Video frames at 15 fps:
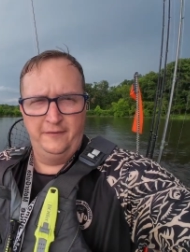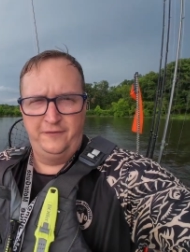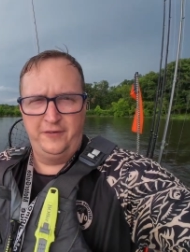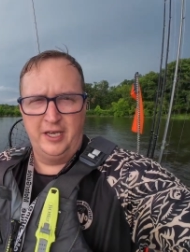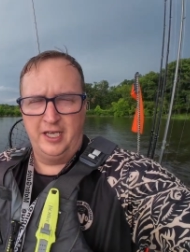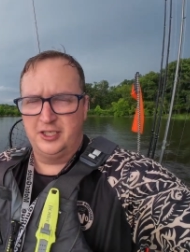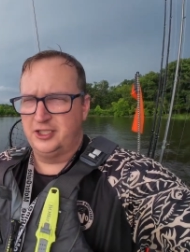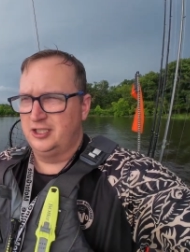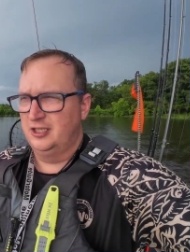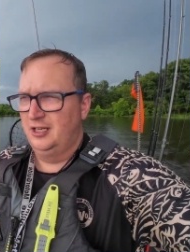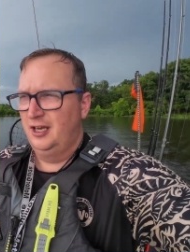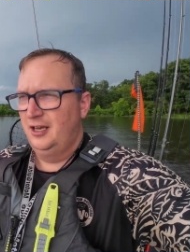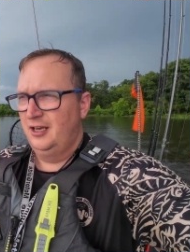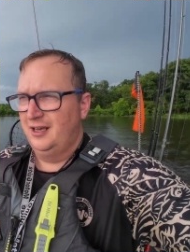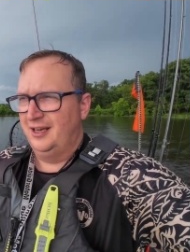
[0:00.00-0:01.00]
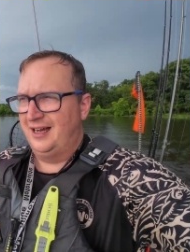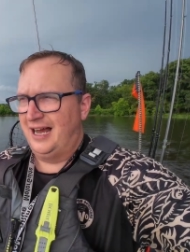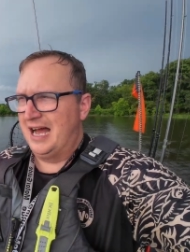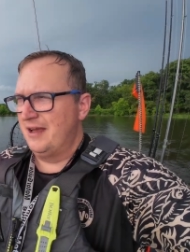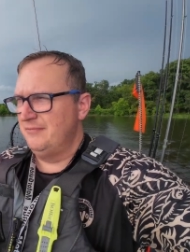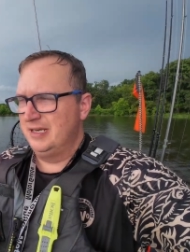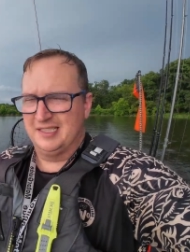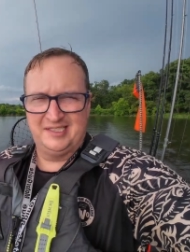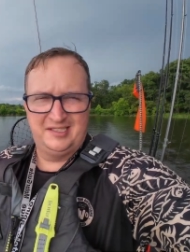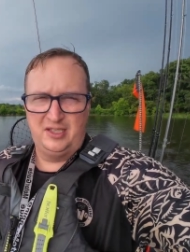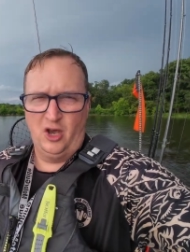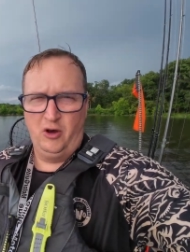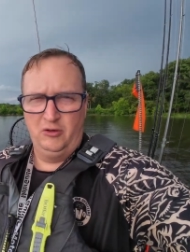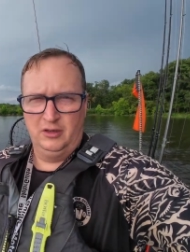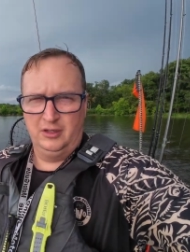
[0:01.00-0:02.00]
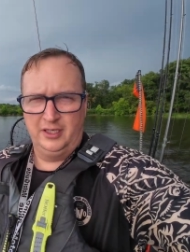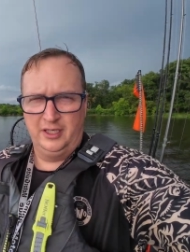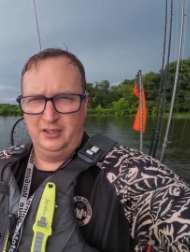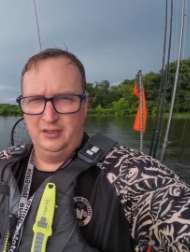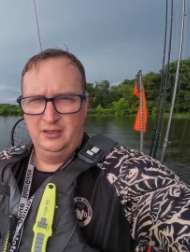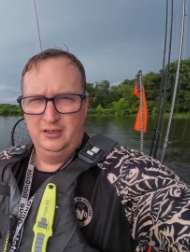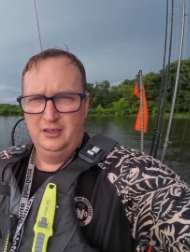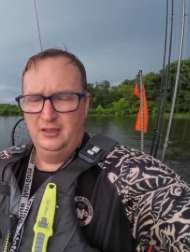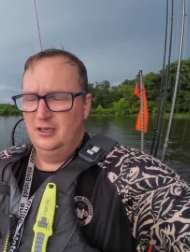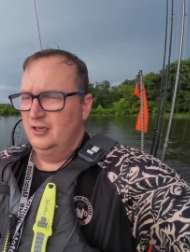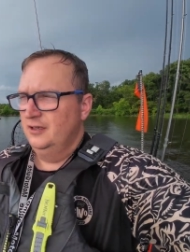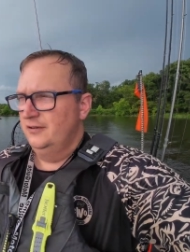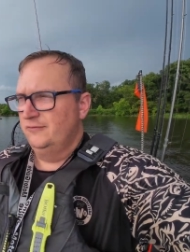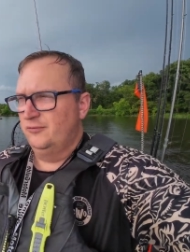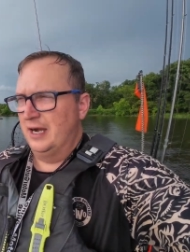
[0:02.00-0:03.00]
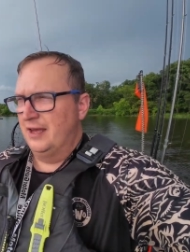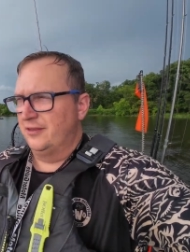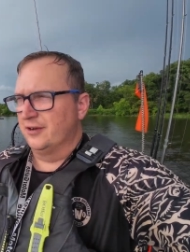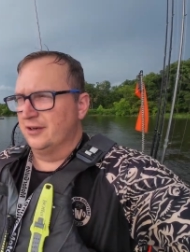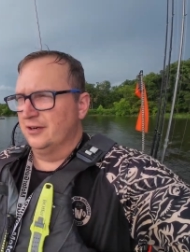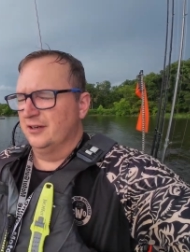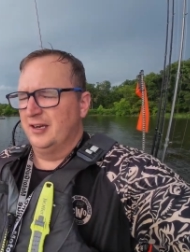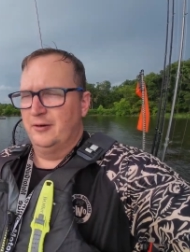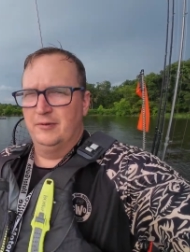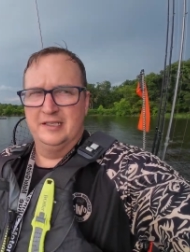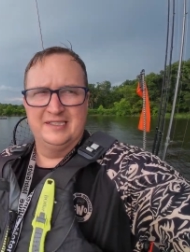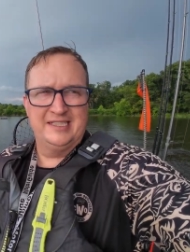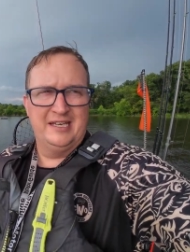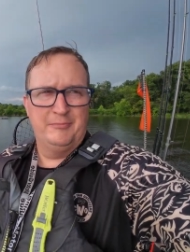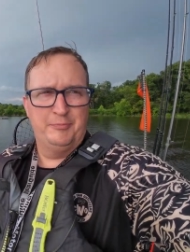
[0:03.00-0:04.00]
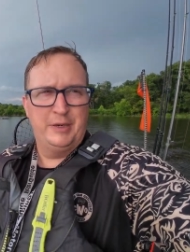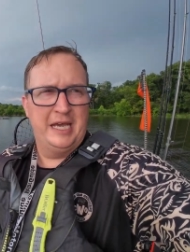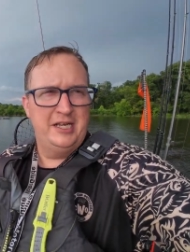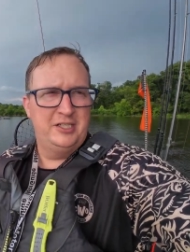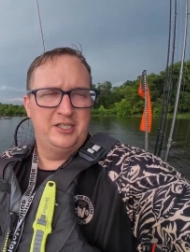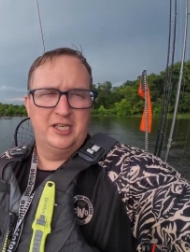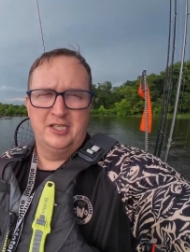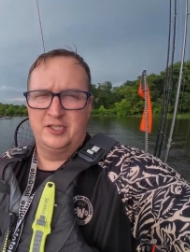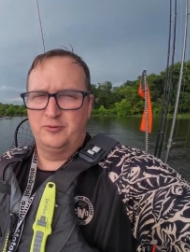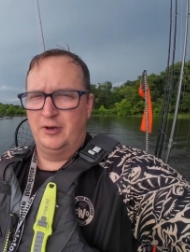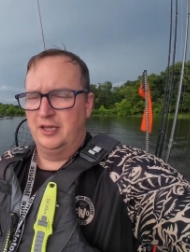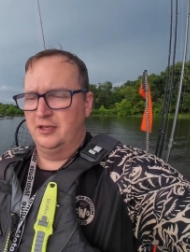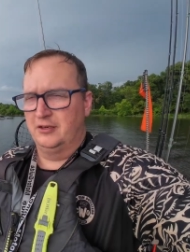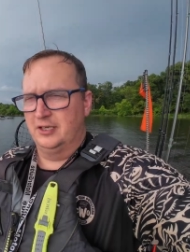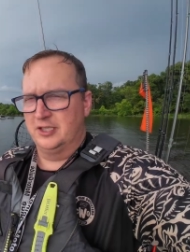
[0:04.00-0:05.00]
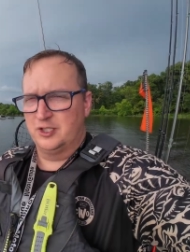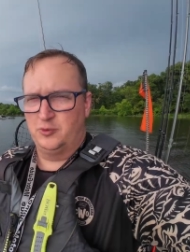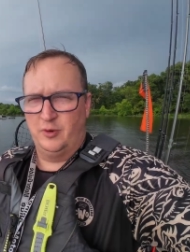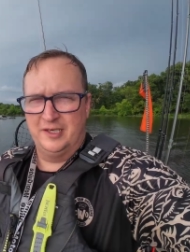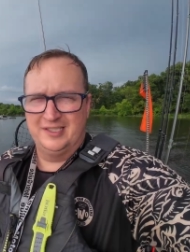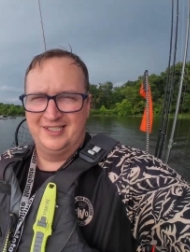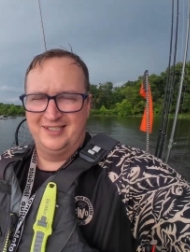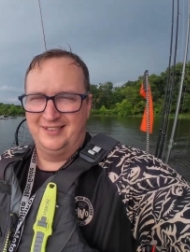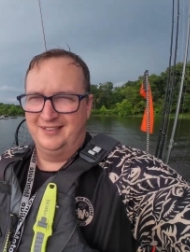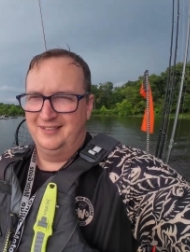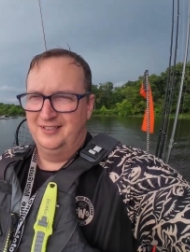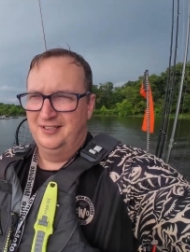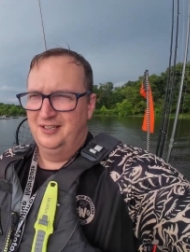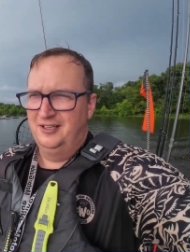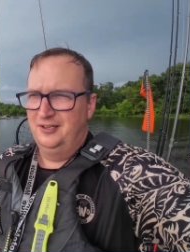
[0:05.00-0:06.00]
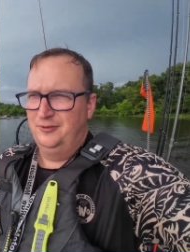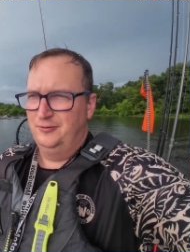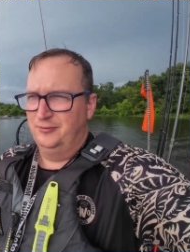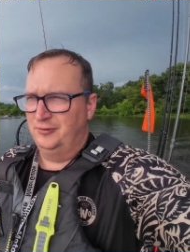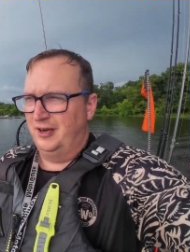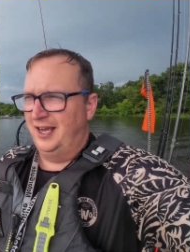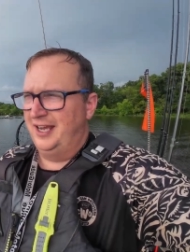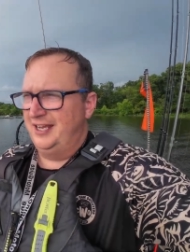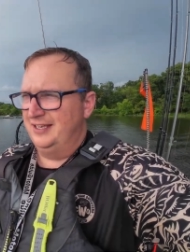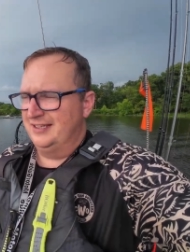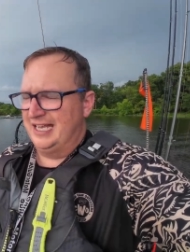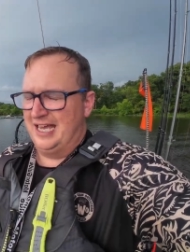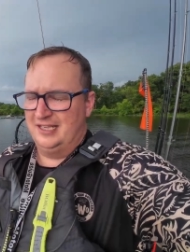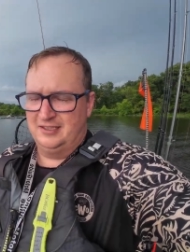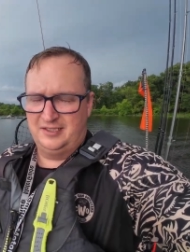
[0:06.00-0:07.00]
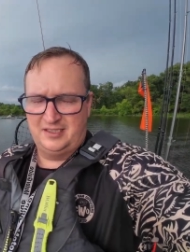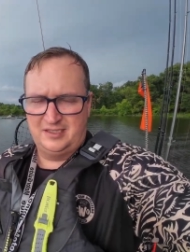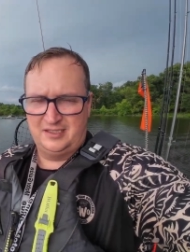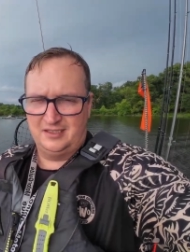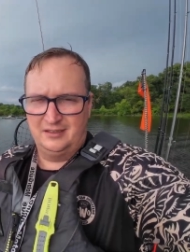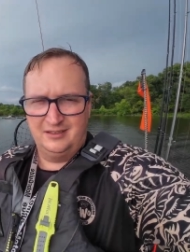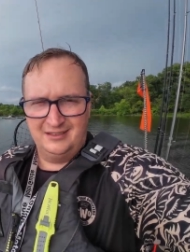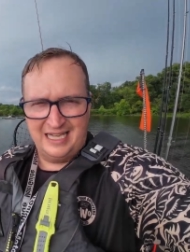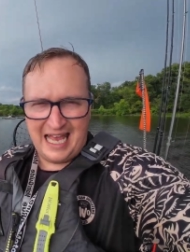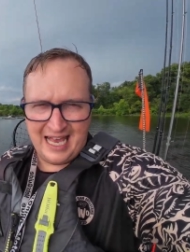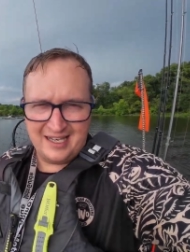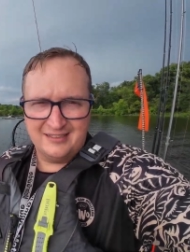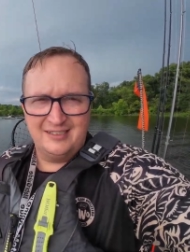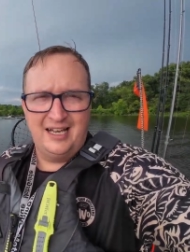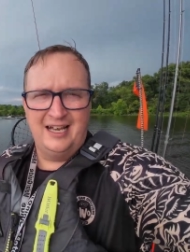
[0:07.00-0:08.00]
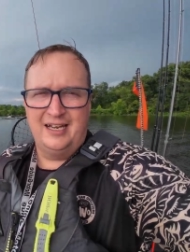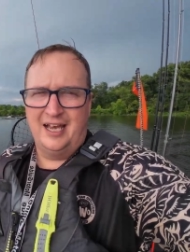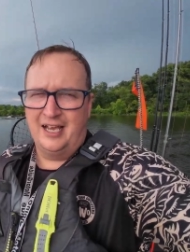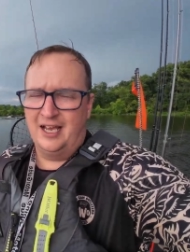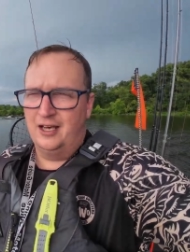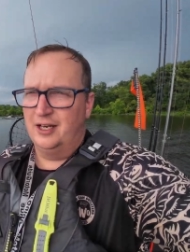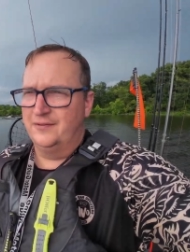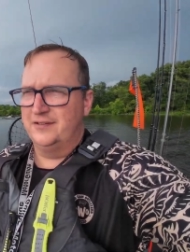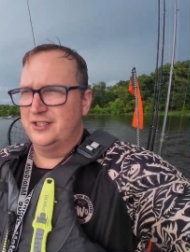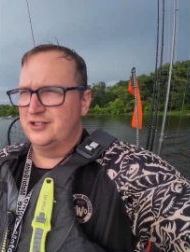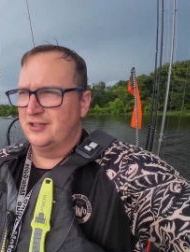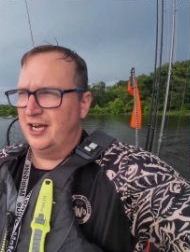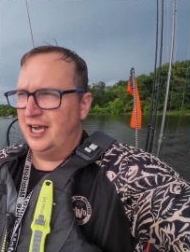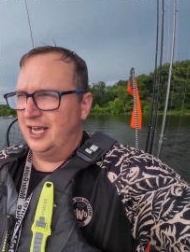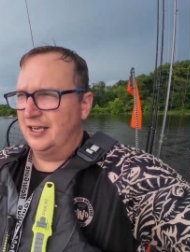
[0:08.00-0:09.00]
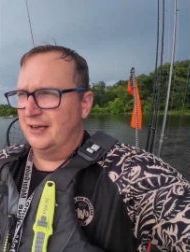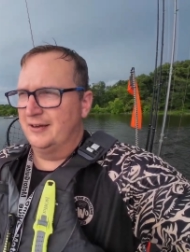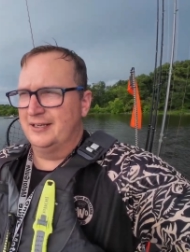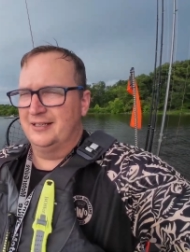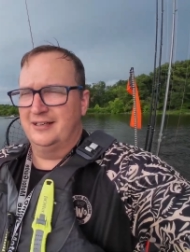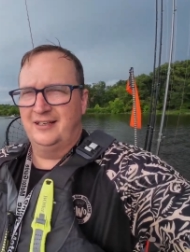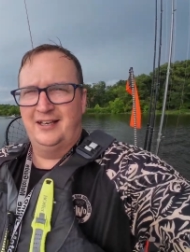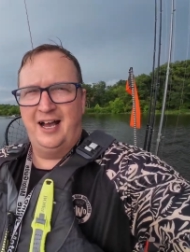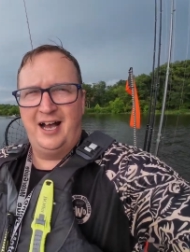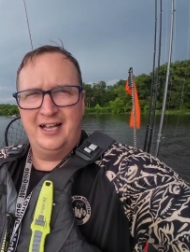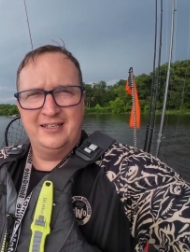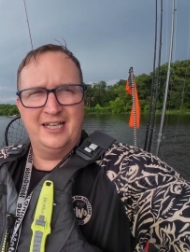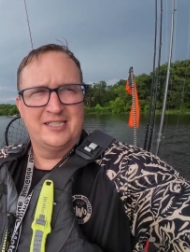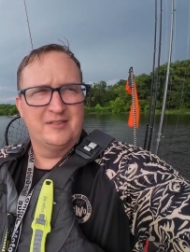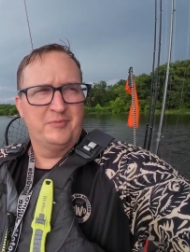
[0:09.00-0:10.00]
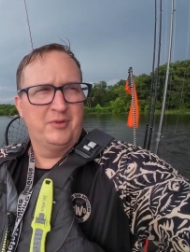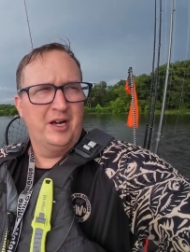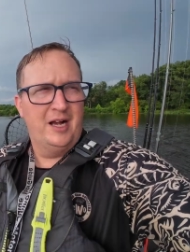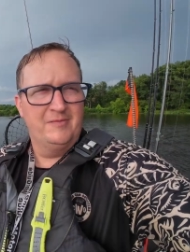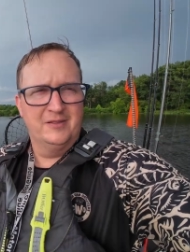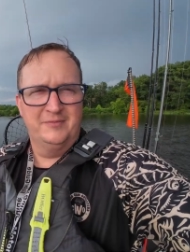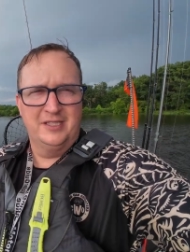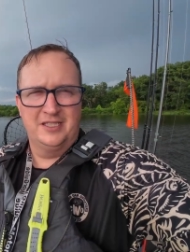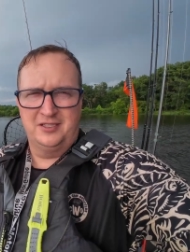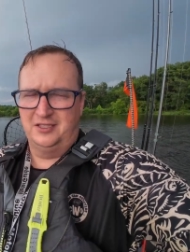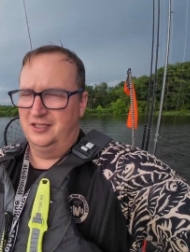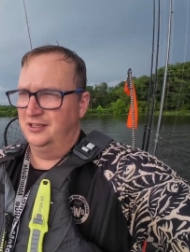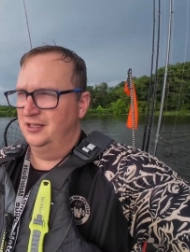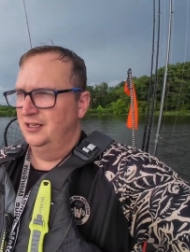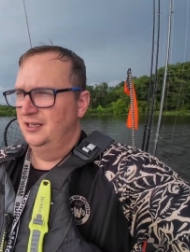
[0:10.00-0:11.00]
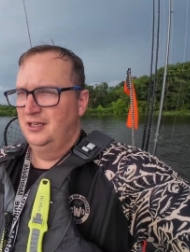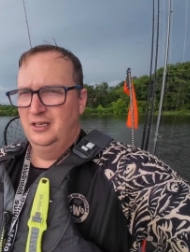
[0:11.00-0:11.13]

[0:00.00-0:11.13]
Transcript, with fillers: fish I missed totally whether it was impatience, whether it just wasn't right, that slack line I got off the drag, my God, that's a problem this year.